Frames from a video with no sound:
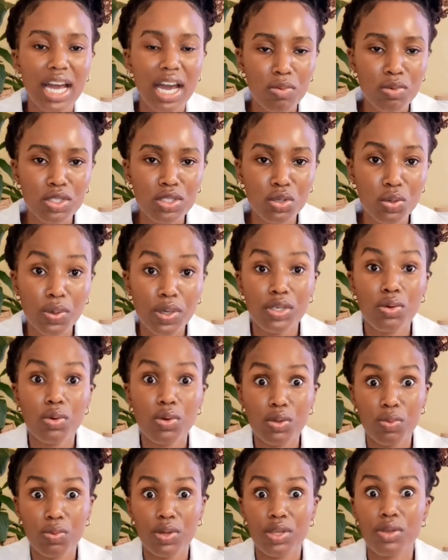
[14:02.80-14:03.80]
I will do it, or
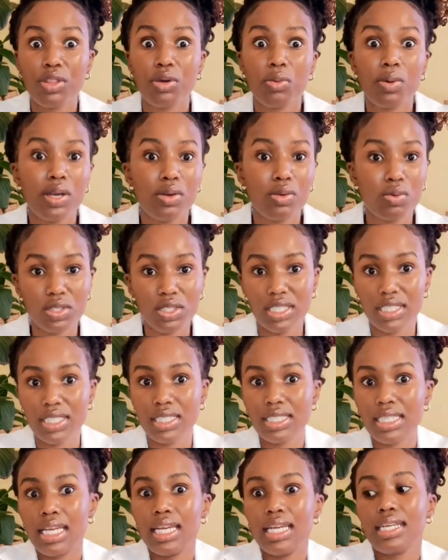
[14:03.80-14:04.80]
were you the one who's
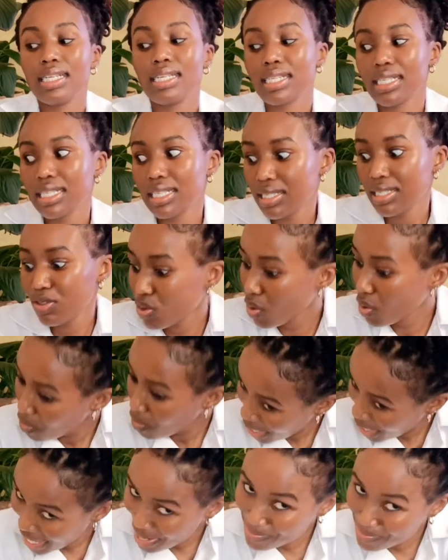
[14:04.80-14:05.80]
just like no
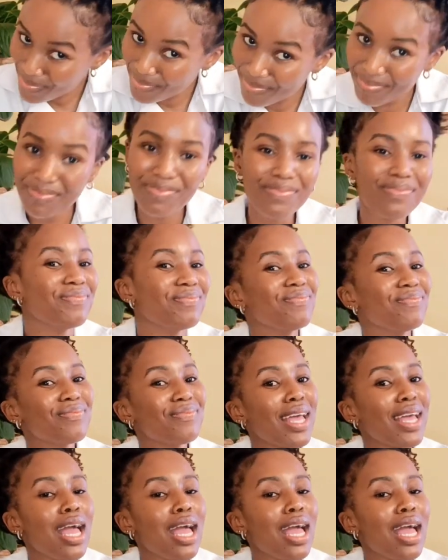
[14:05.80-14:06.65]
ma'am